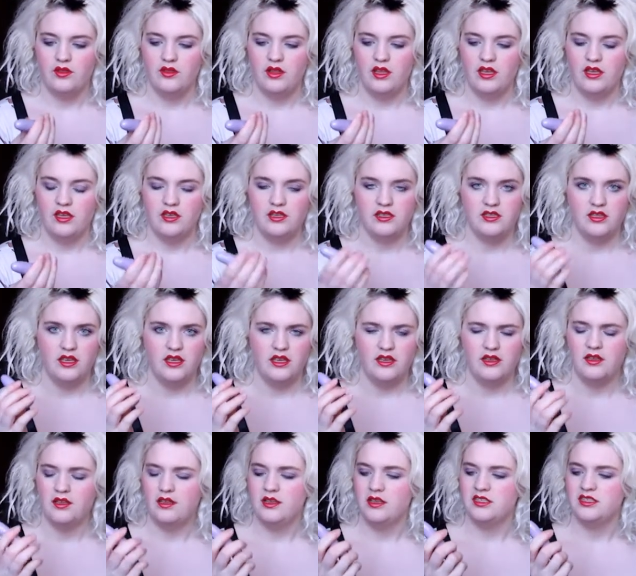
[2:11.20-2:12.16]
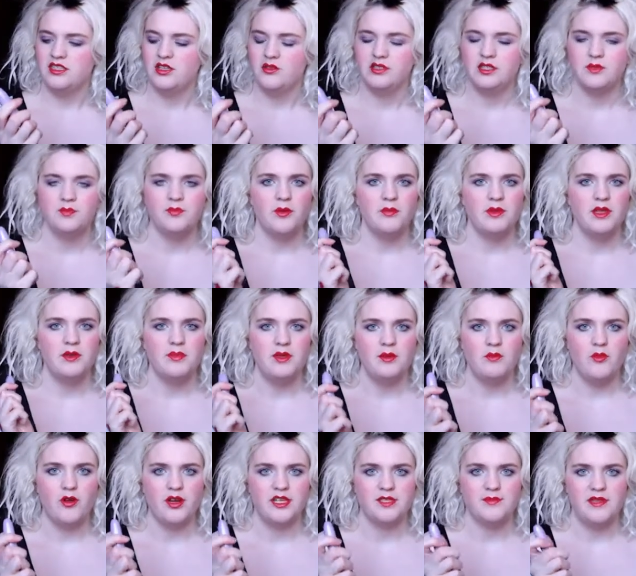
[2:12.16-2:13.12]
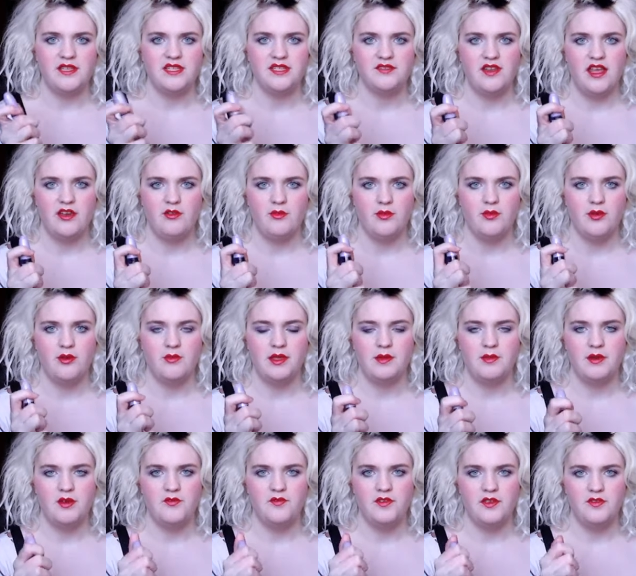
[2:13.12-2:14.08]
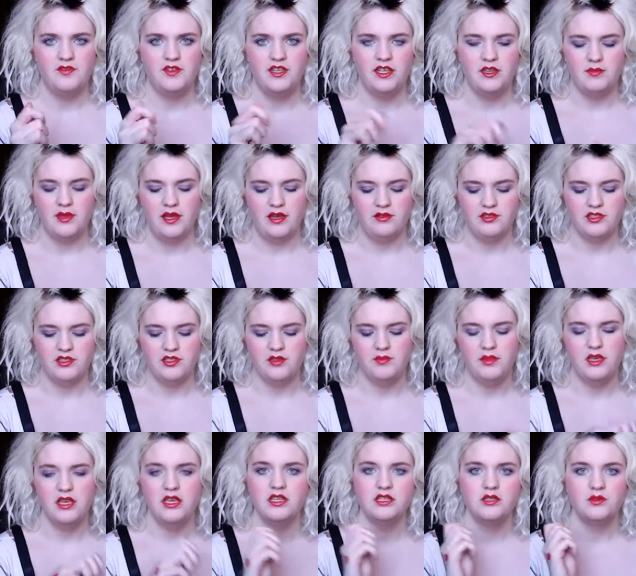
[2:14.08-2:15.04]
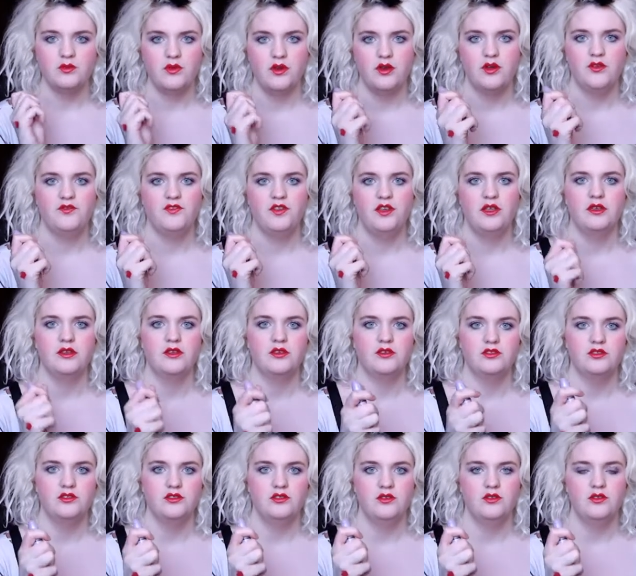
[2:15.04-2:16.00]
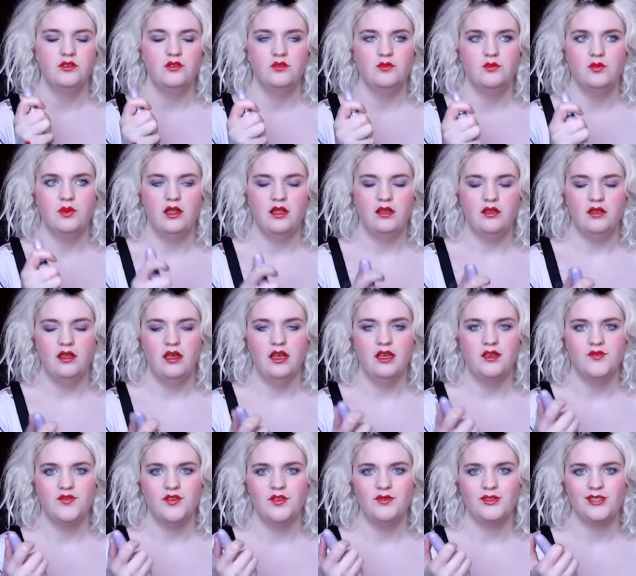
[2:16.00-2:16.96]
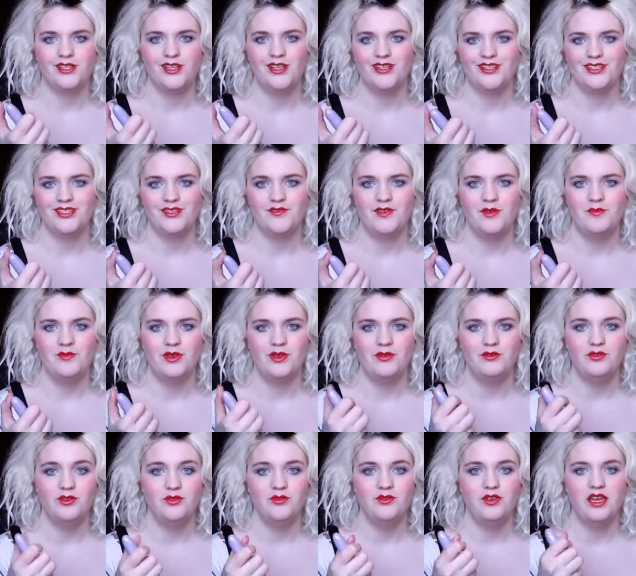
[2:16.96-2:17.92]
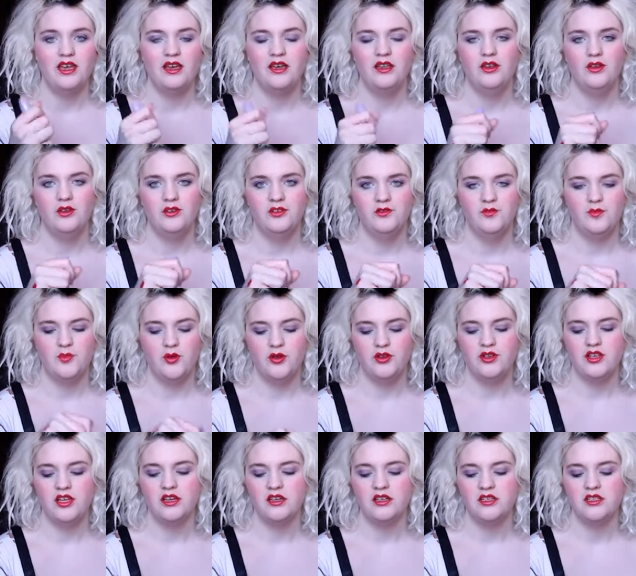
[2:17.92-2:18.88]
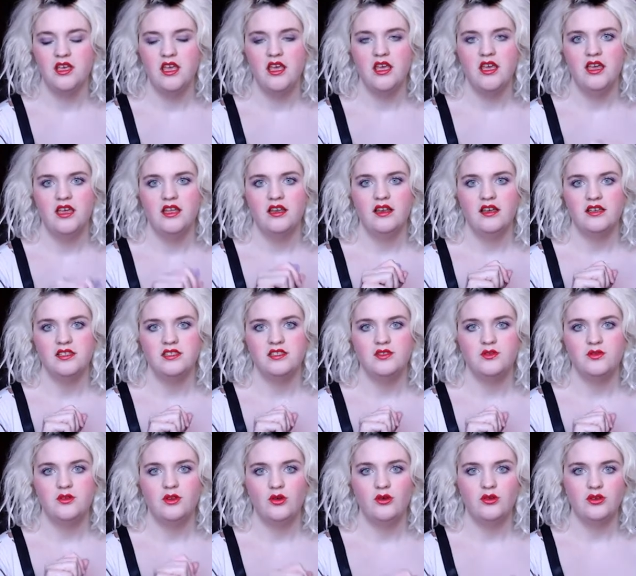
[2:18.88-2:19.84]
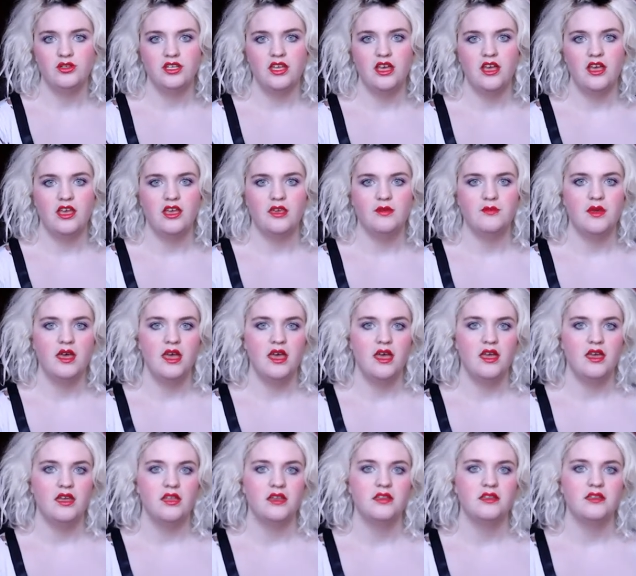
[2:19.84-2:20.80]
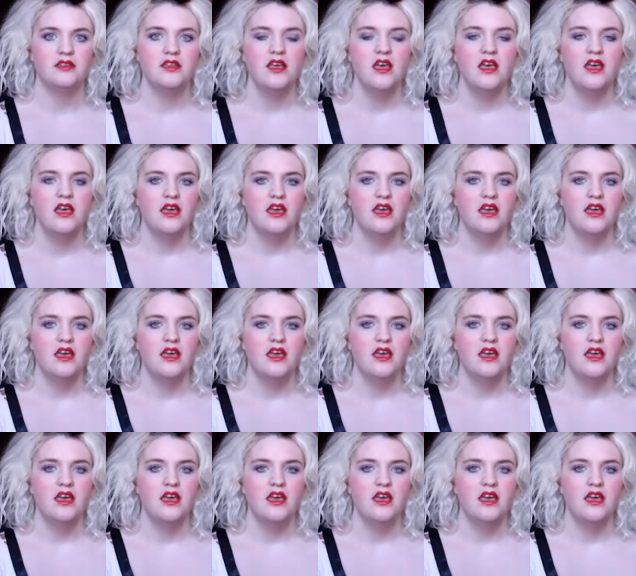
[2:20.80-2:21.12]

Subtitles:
Like I said, so it's probably a bit more expensive now, probably about £15. To me it's worth it because, well, I've used lots of it, but you do get a lot of product, lasts you a long time, and